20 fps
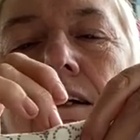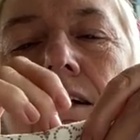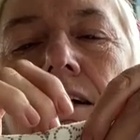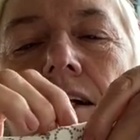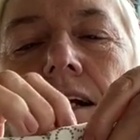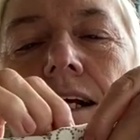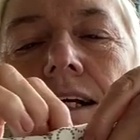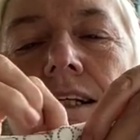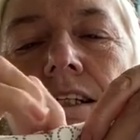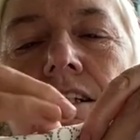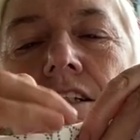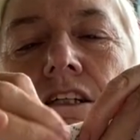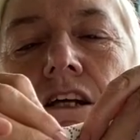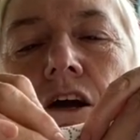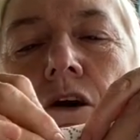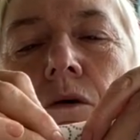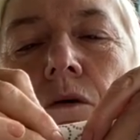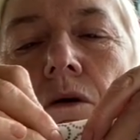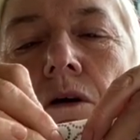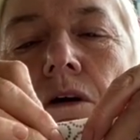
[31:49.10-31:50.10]
Like
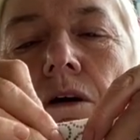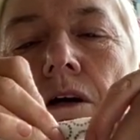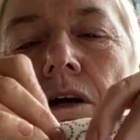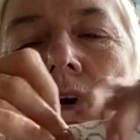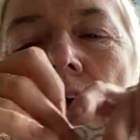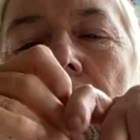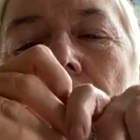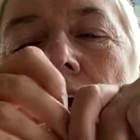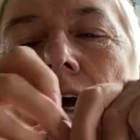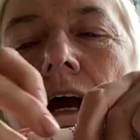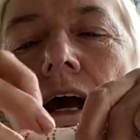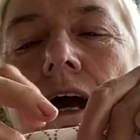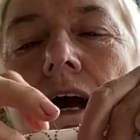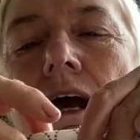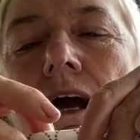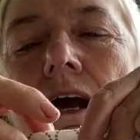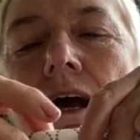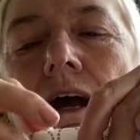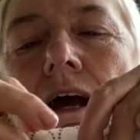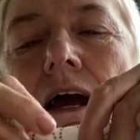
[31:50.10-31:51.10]
so
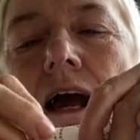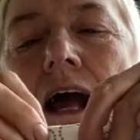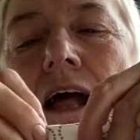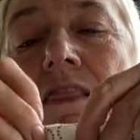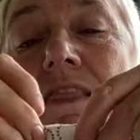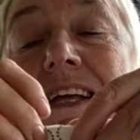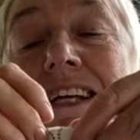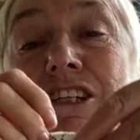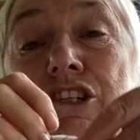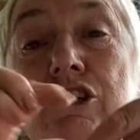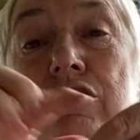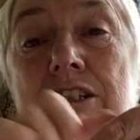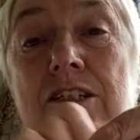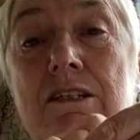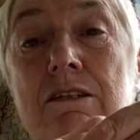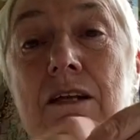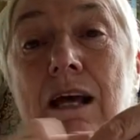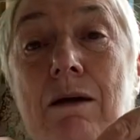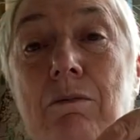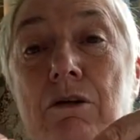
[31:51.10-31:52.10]
and then just
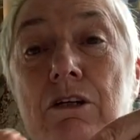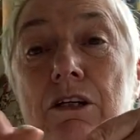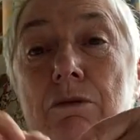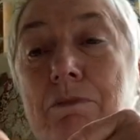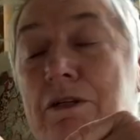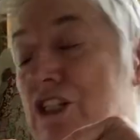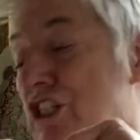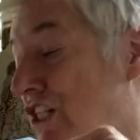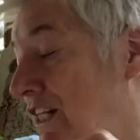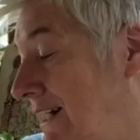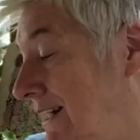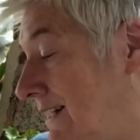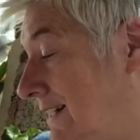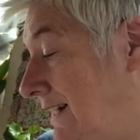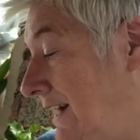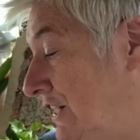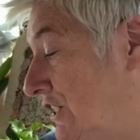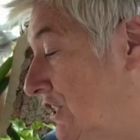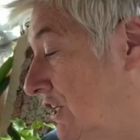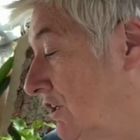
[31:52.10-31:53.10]
I'm going to machine
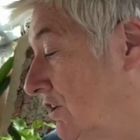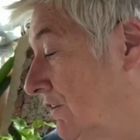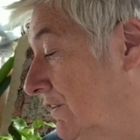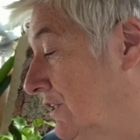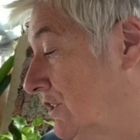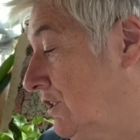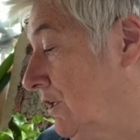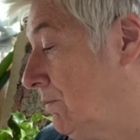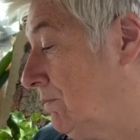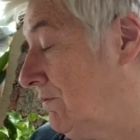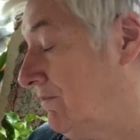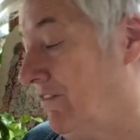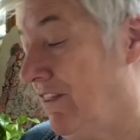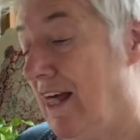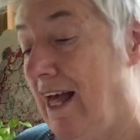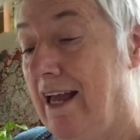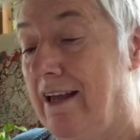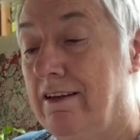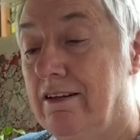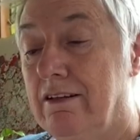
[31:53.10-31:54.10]
stitch along the top of
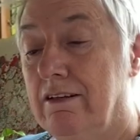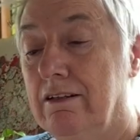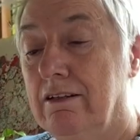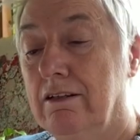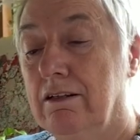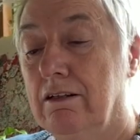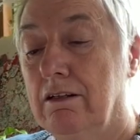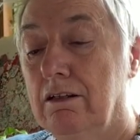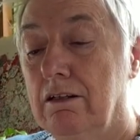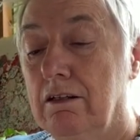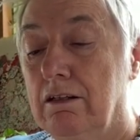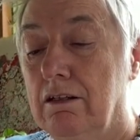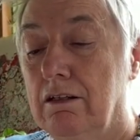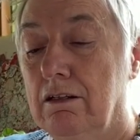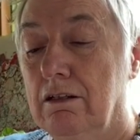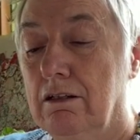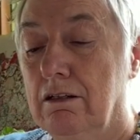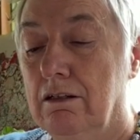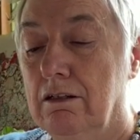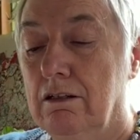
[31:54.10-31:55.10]
there
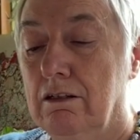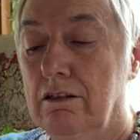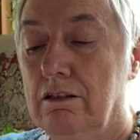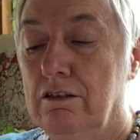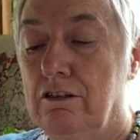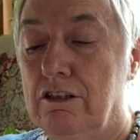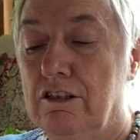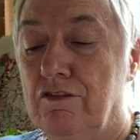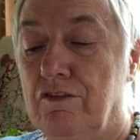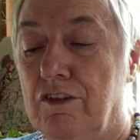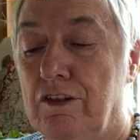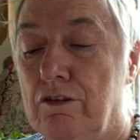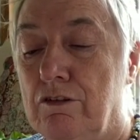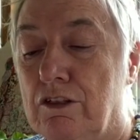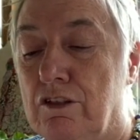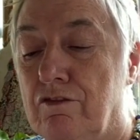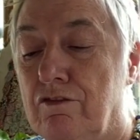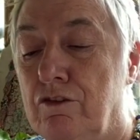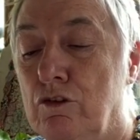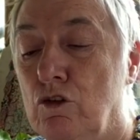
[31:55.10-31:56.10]
just for those
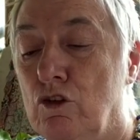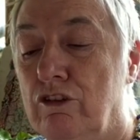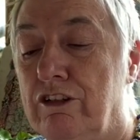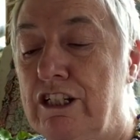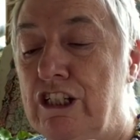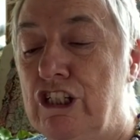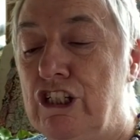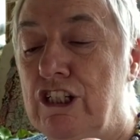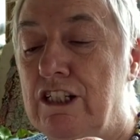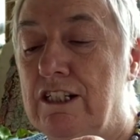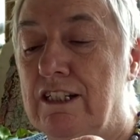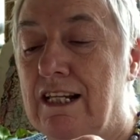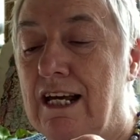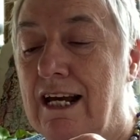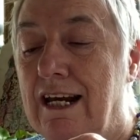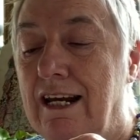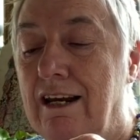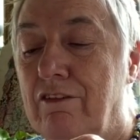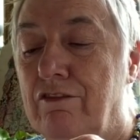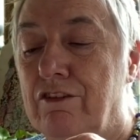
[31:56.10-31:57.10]
four inches that I
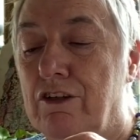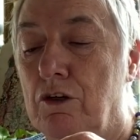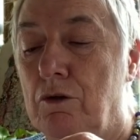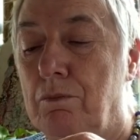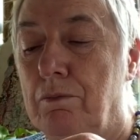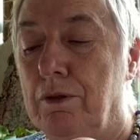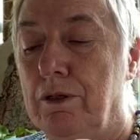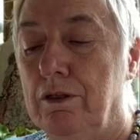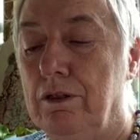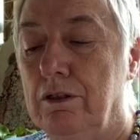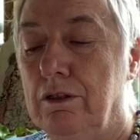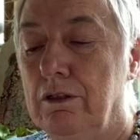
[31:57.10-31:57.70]
left open